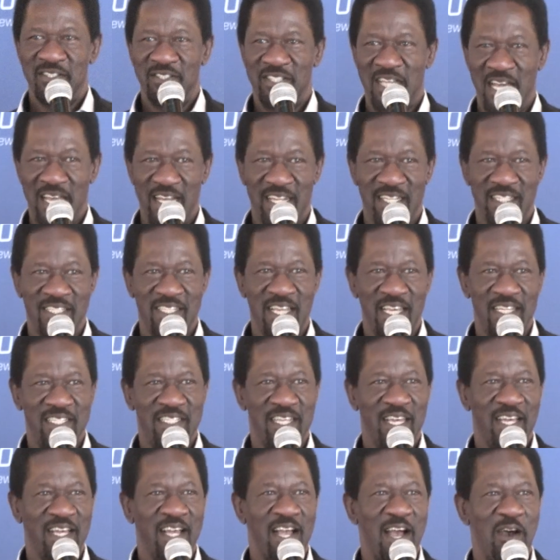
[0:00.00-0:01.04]
Jared
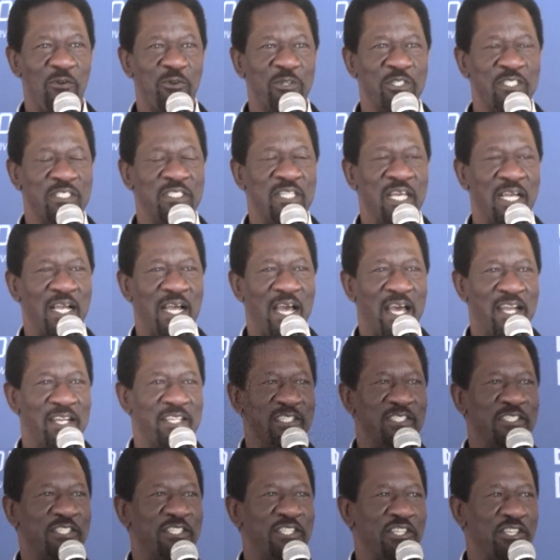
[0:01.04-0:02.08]
Getenga, who is the
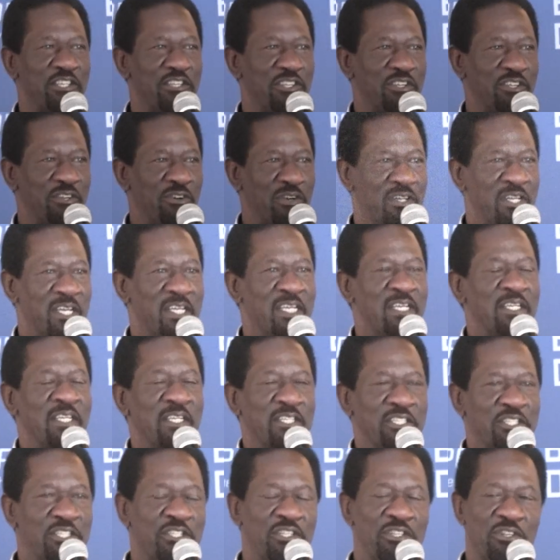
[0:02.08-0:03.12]
current
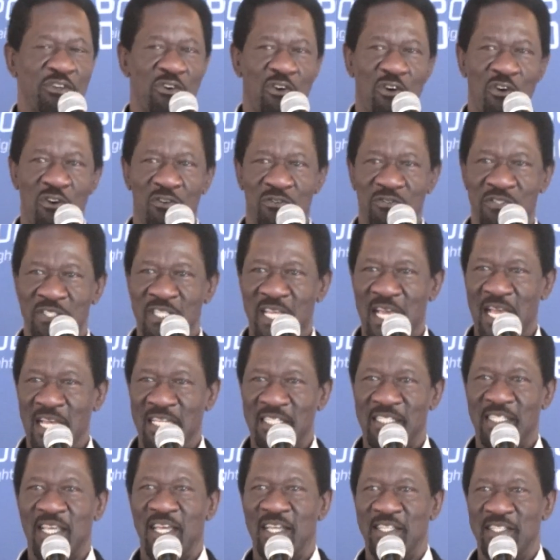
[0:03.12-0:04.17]
CEO of
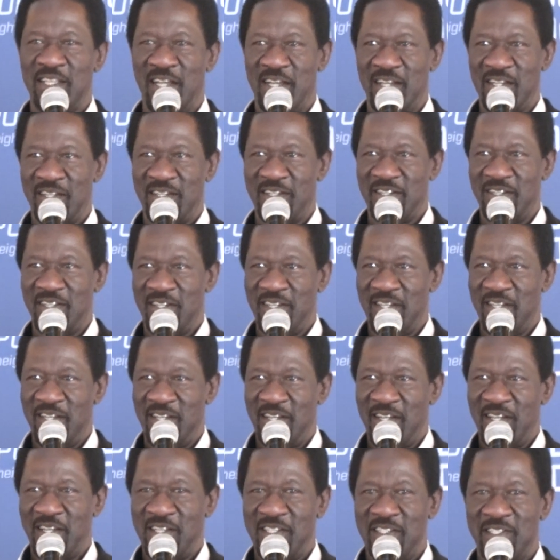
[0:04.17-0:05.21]
CIS Kenya,
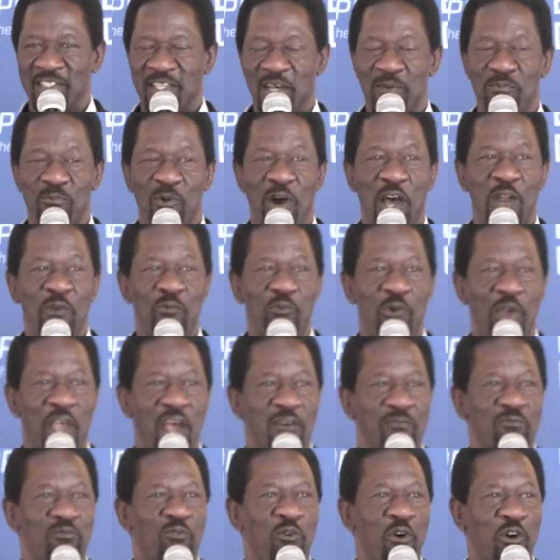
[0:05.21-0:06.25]
is someone we
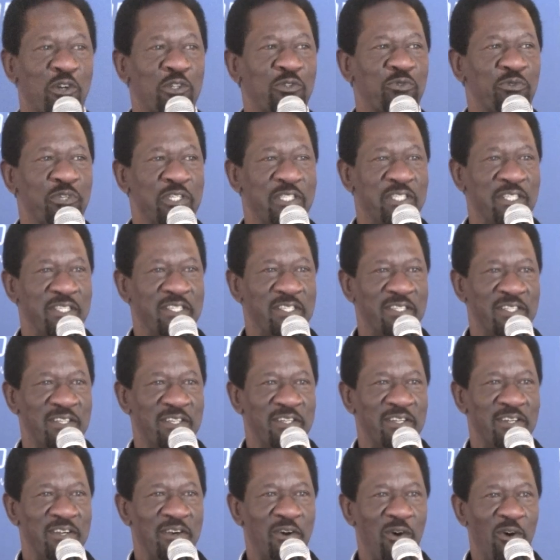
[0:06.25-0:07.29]
have worked with
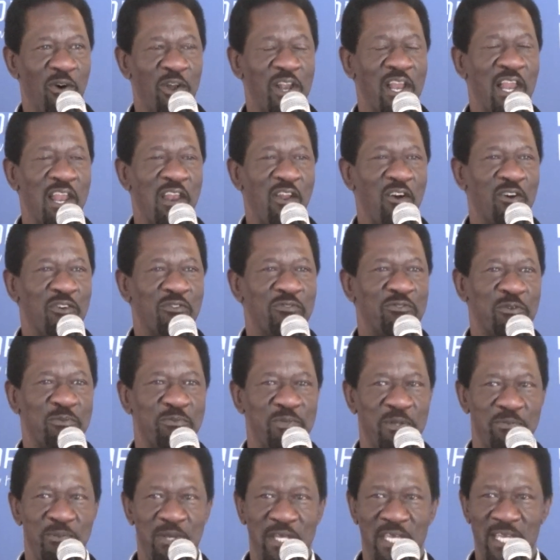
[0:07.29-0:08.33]
all along from
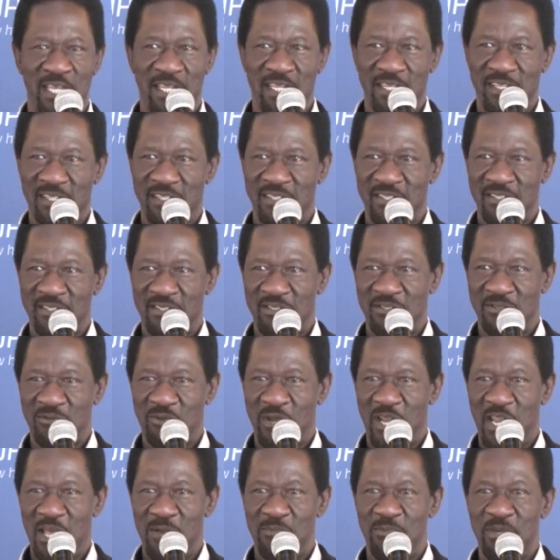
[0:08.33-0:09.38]
the beginning.
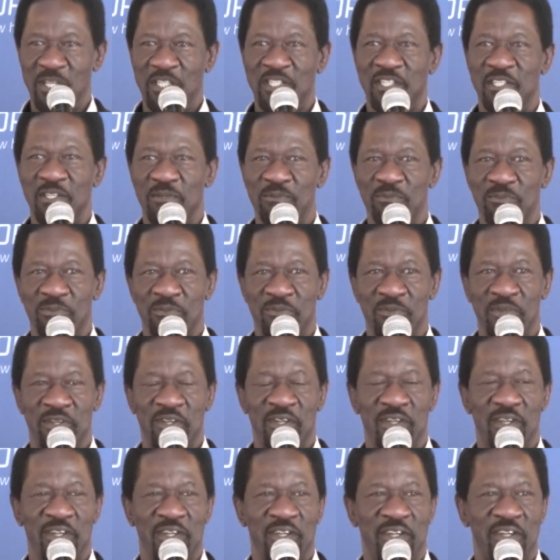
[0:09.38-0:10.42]
When I met him,
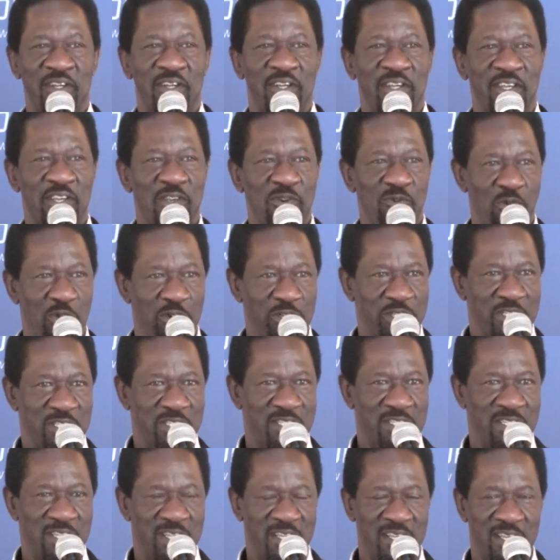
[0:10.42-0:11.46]
he
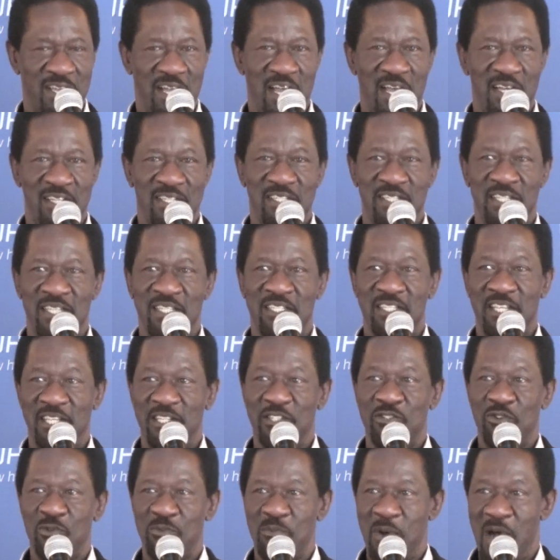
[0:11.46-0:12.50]
was at the
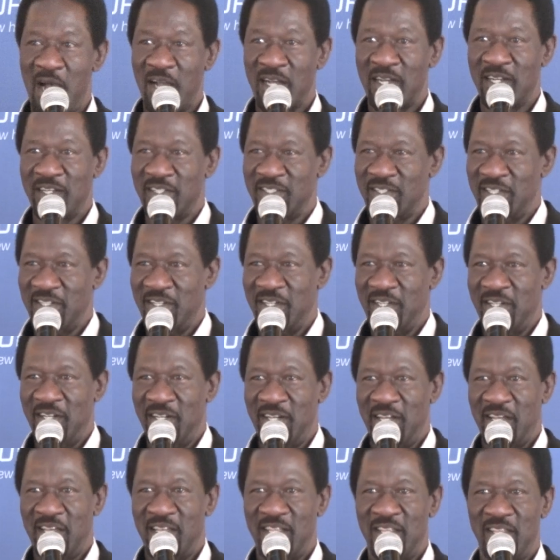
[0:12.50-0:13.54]
central bank
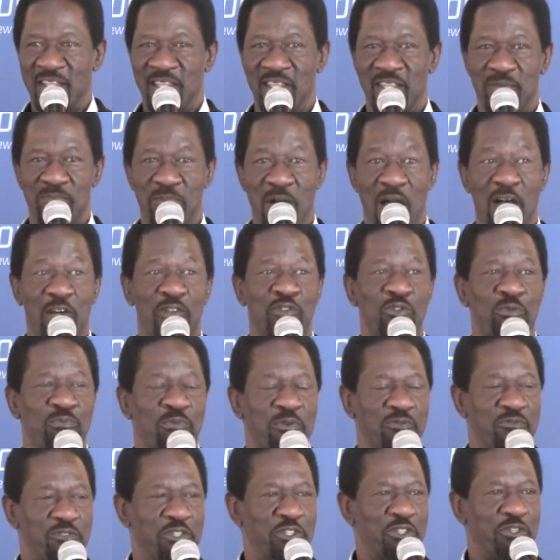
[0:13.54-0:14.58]
in the bank
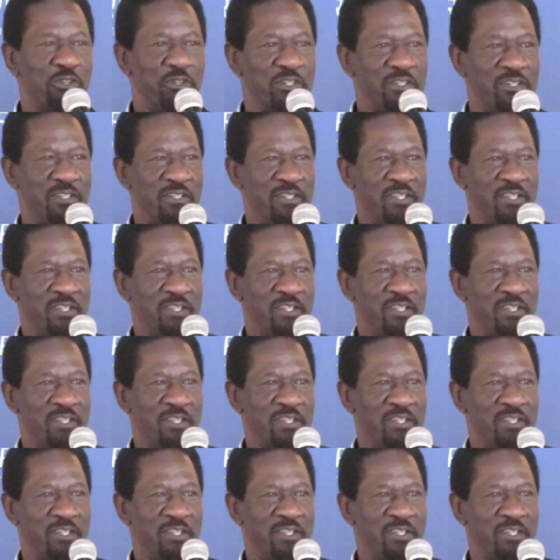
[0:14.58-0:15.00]
supervision